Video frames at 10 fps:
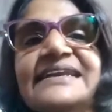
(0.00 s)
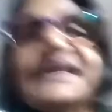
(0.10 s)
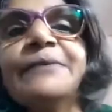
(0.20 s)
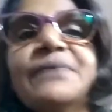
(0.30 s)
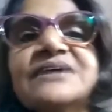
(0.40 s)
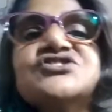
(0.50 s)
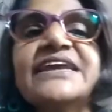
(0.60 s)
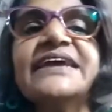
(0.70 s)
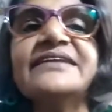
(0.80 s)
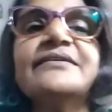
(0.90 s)
came much
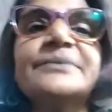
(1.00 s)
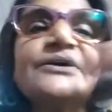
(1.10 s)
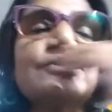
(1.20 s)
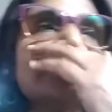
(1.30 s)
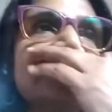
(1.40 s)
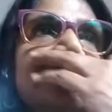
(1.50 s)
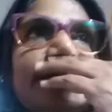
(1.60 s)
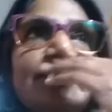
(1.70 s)
later because uh,